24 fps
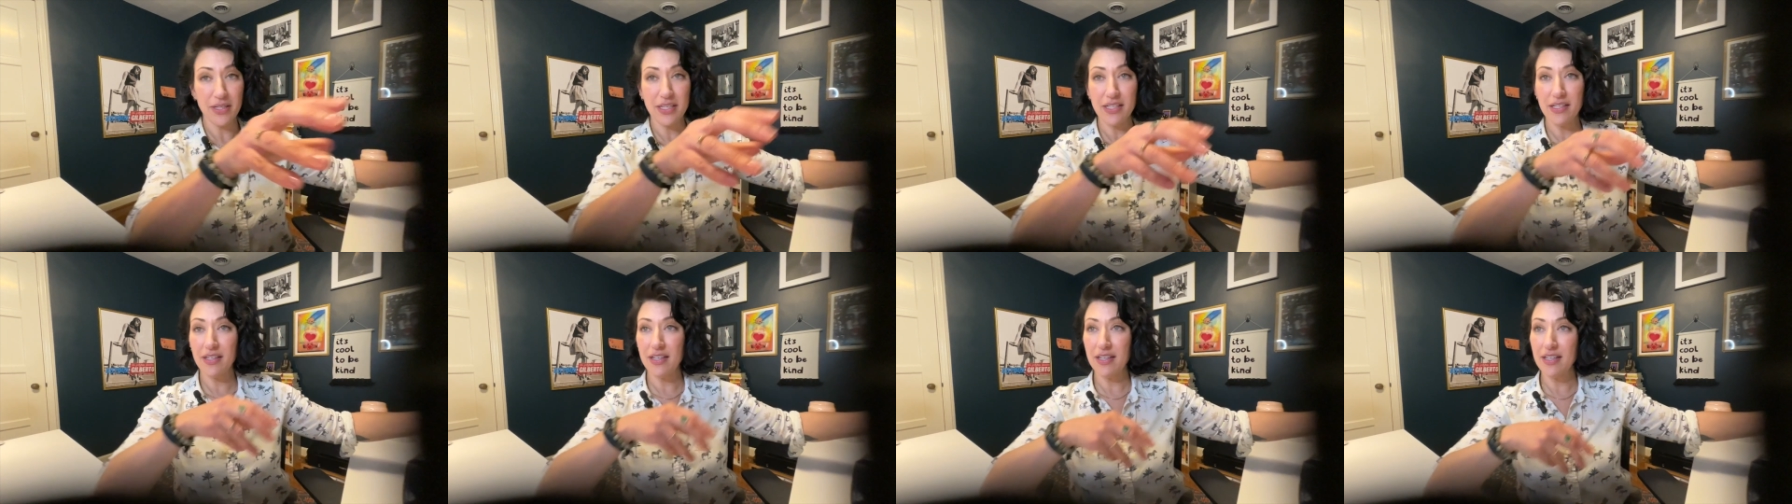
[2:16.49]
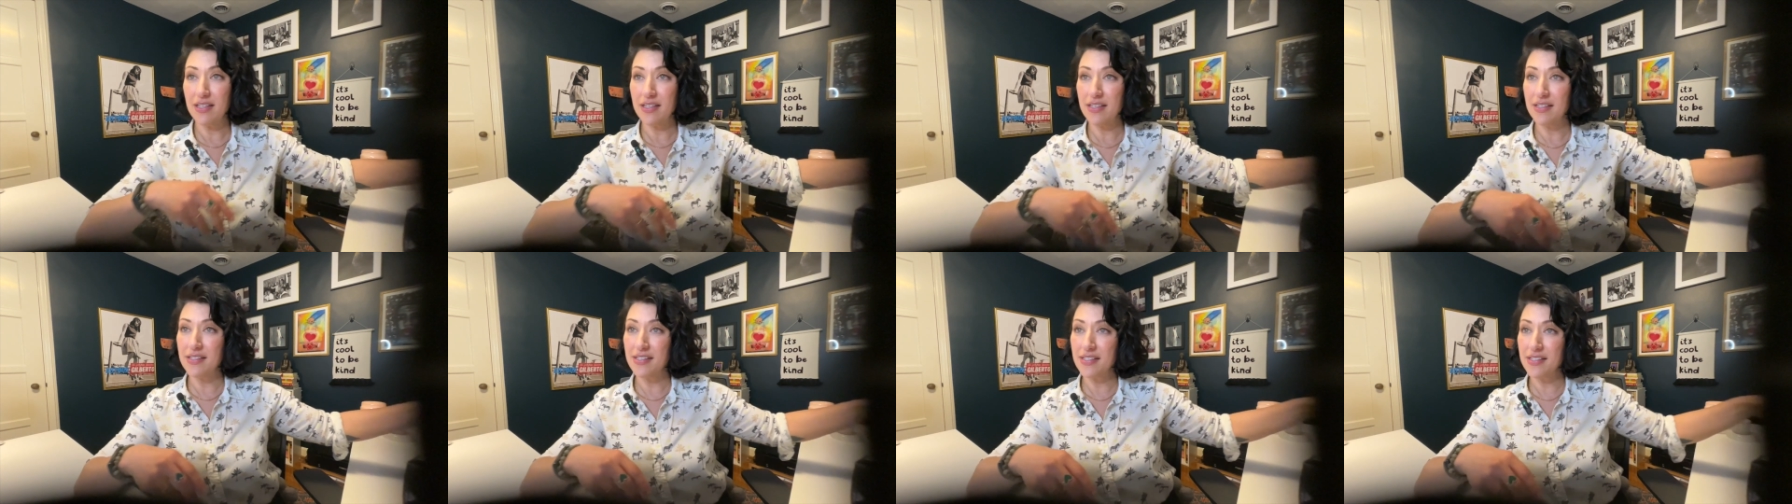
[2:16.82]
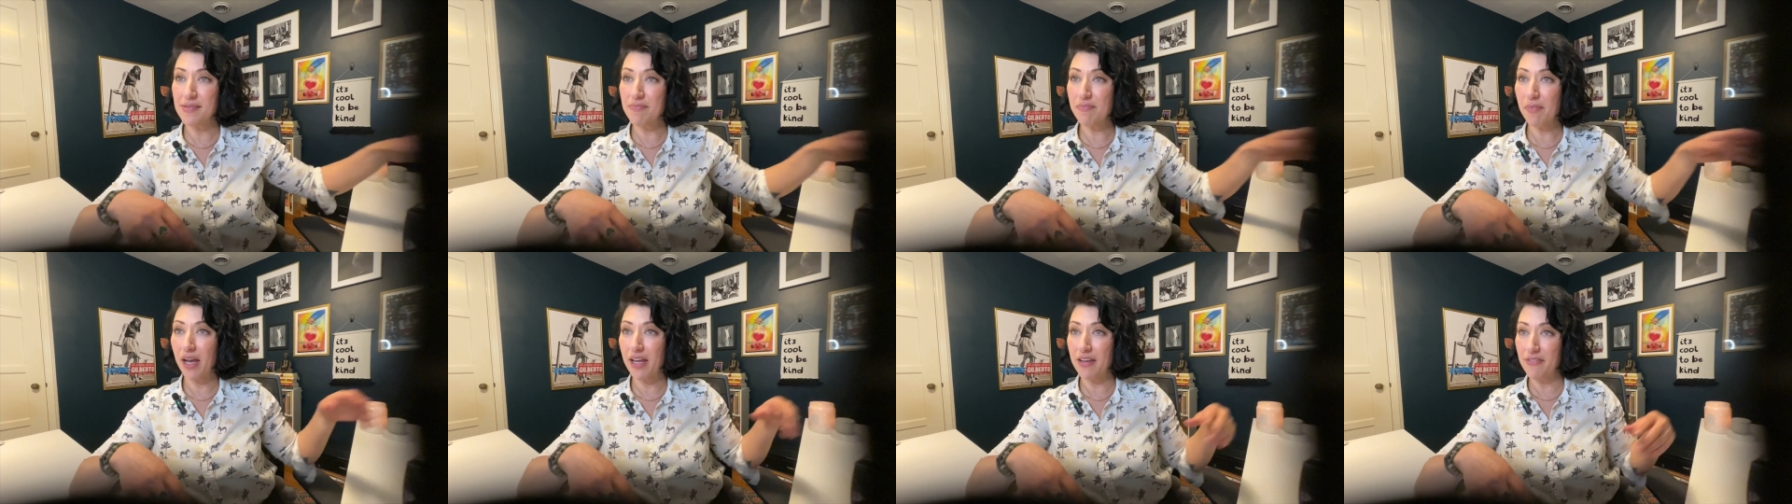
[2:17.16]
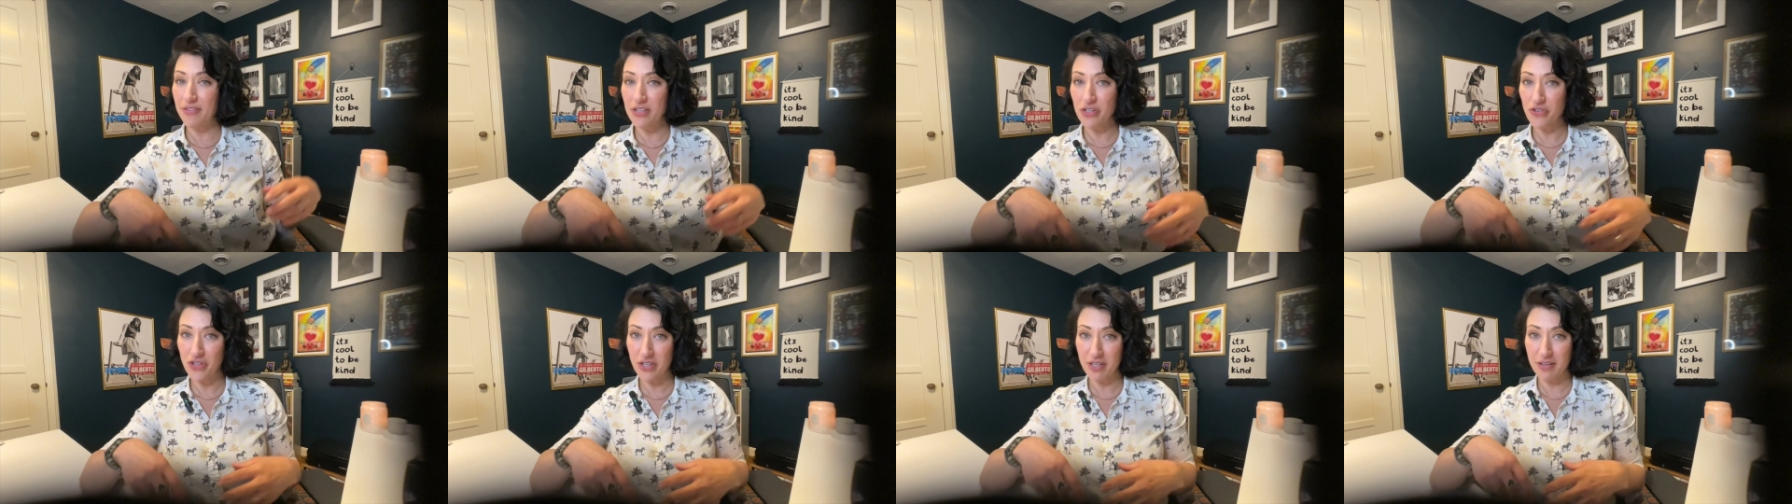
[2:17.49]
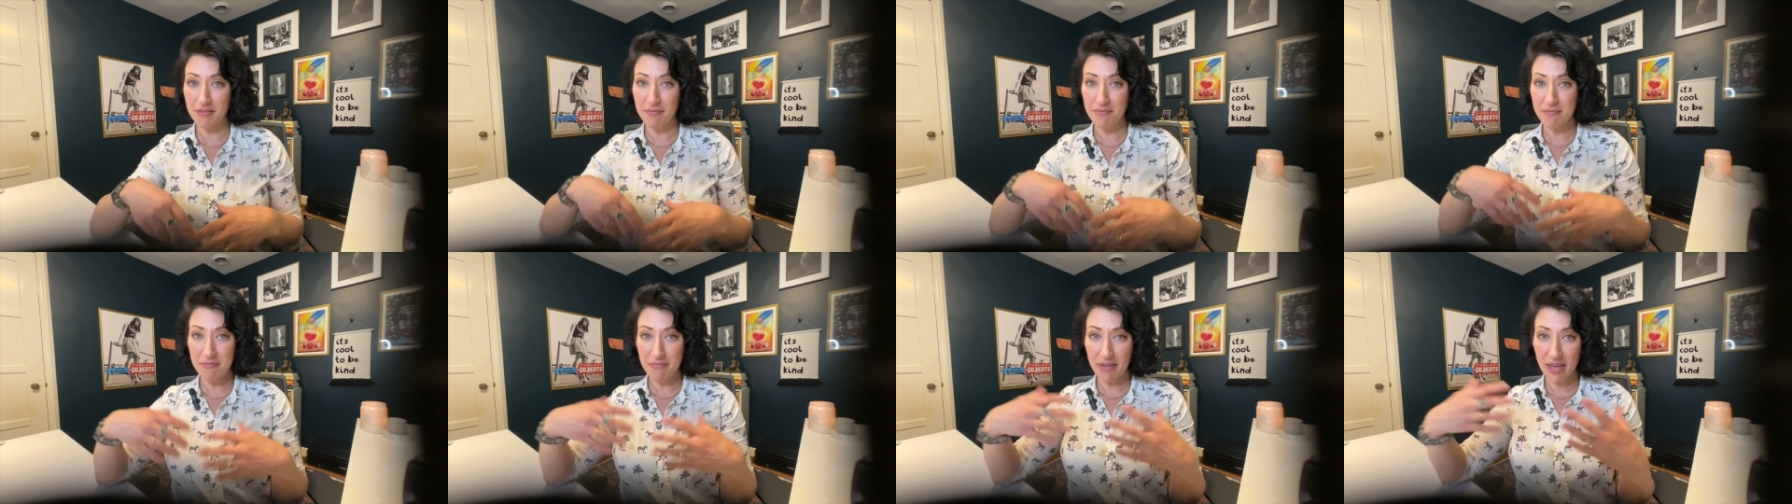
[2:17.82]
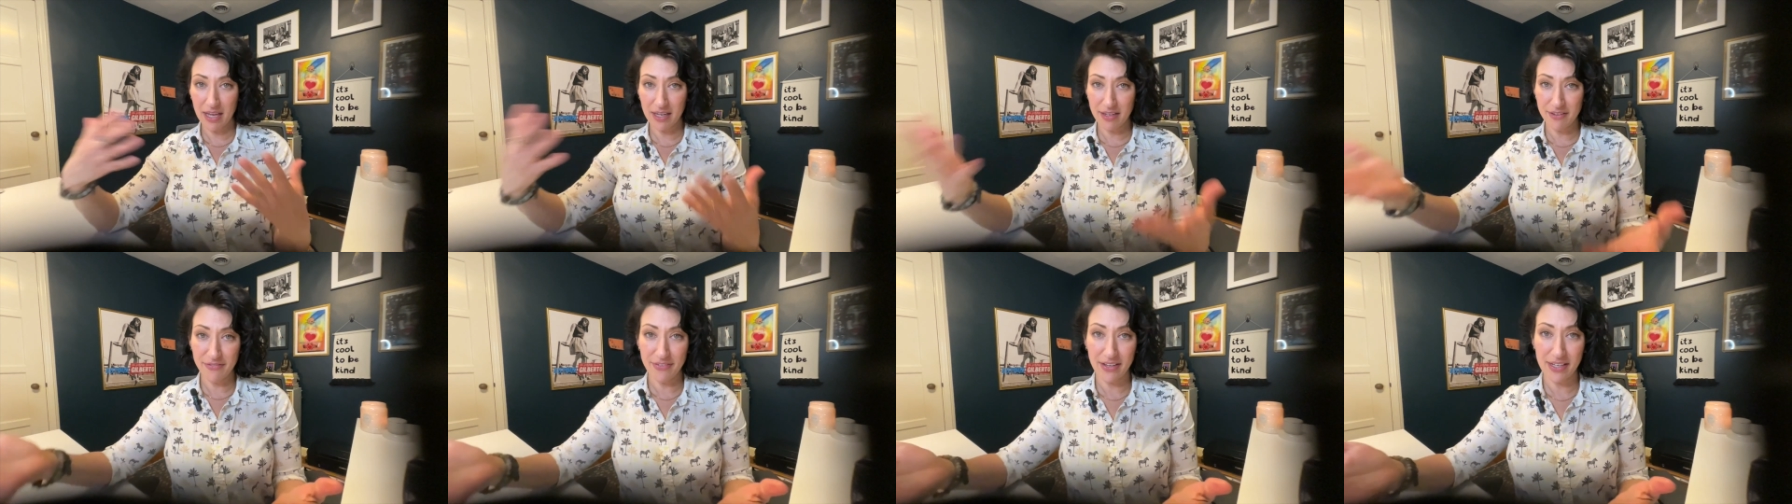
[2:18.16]
It is my vision
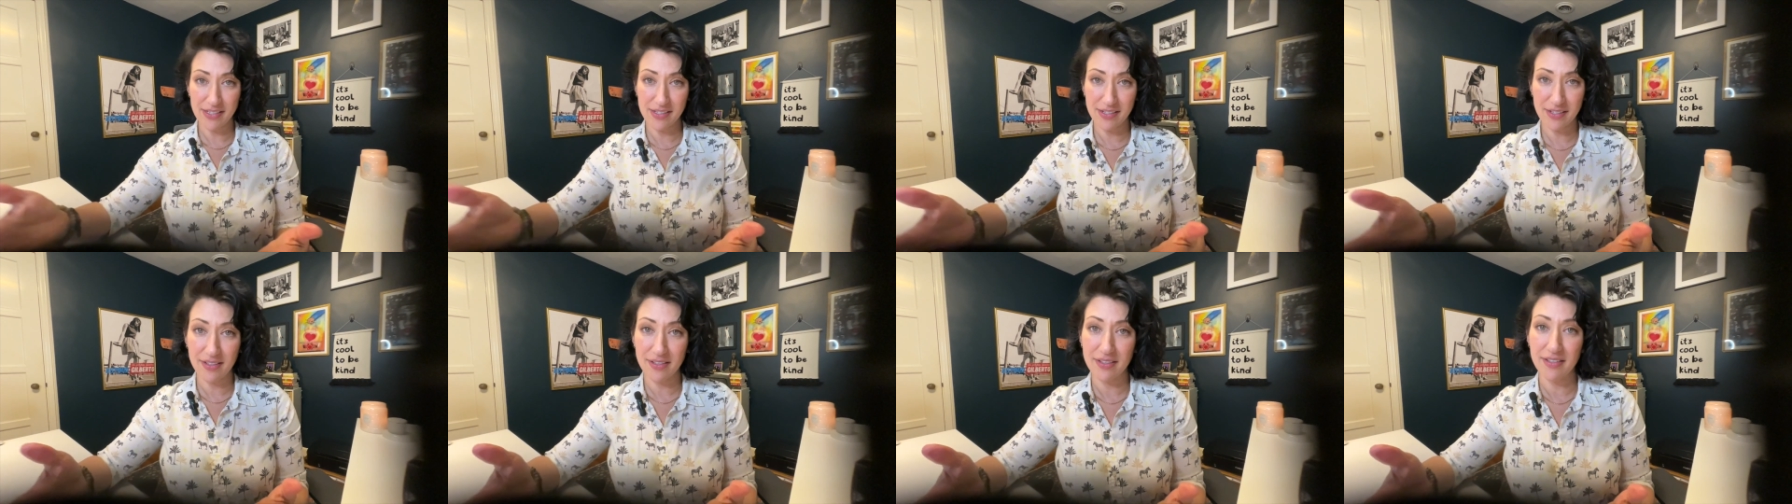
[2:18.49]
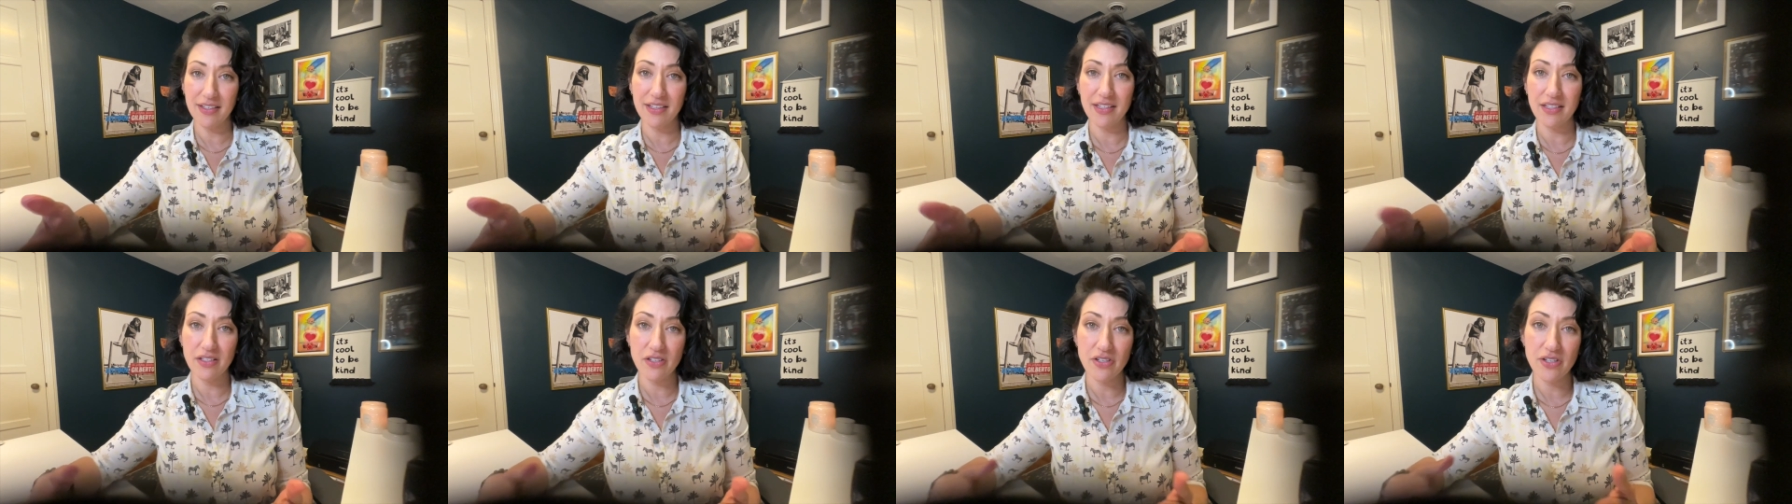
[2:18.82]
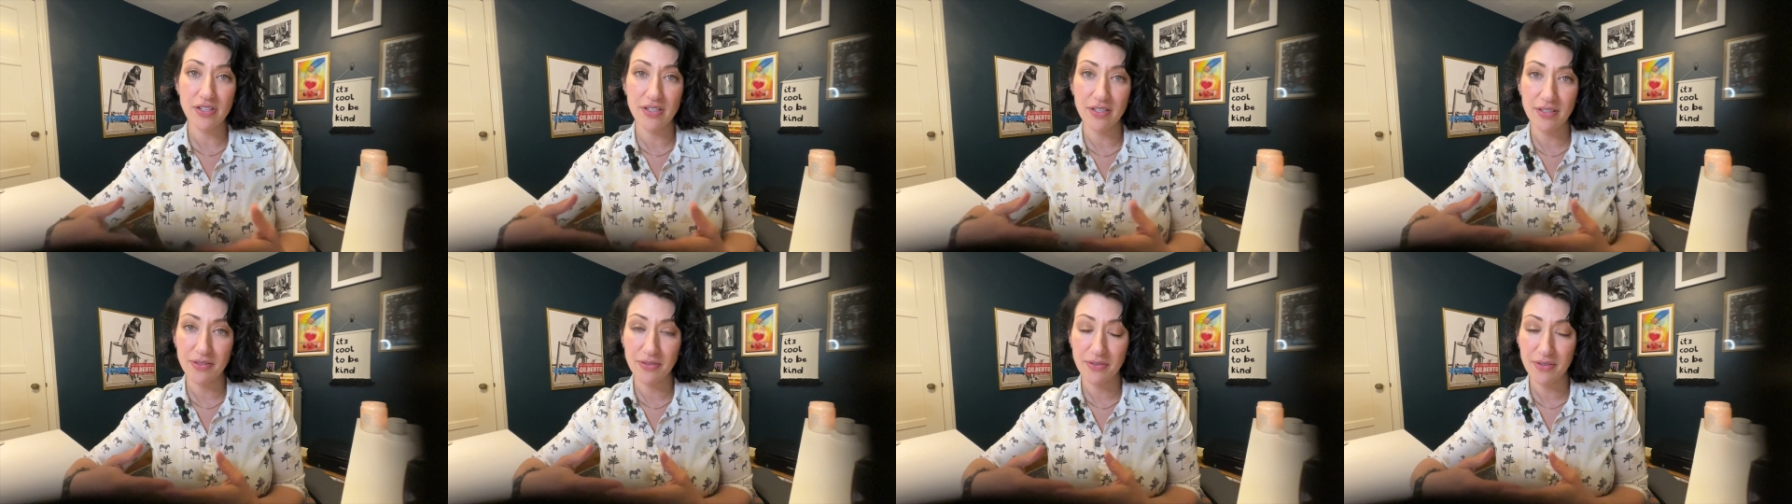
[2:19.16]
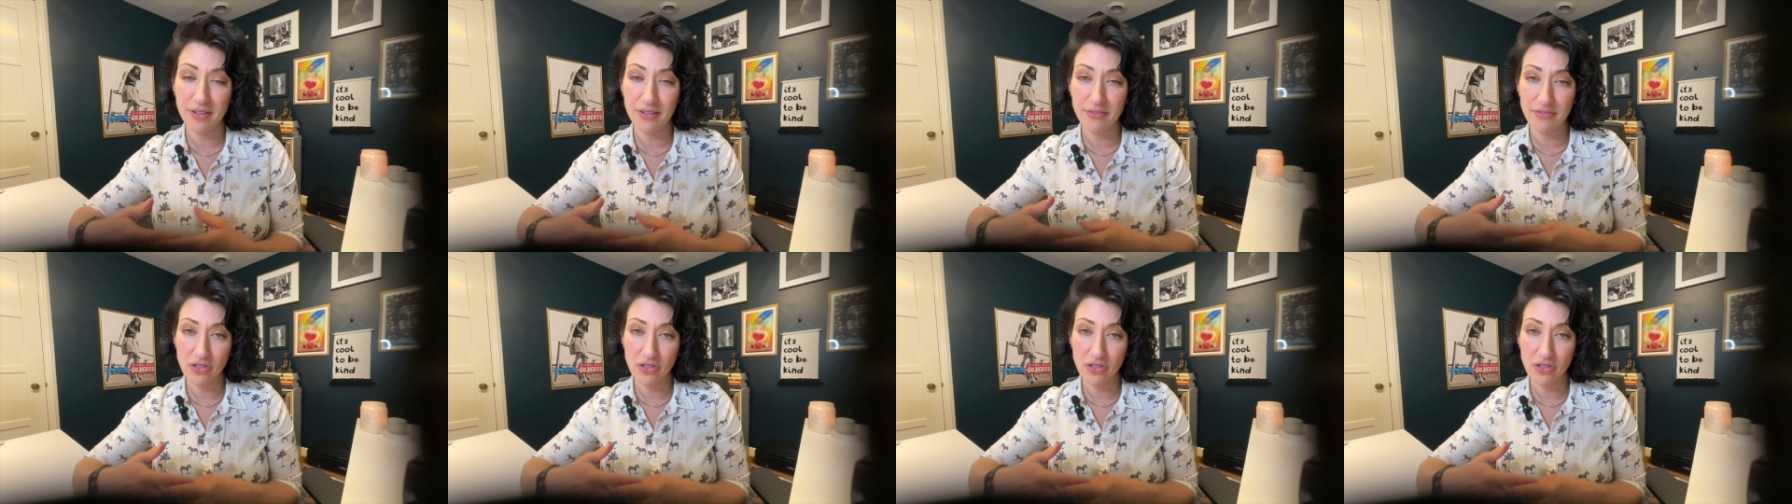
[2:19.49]
manifested into a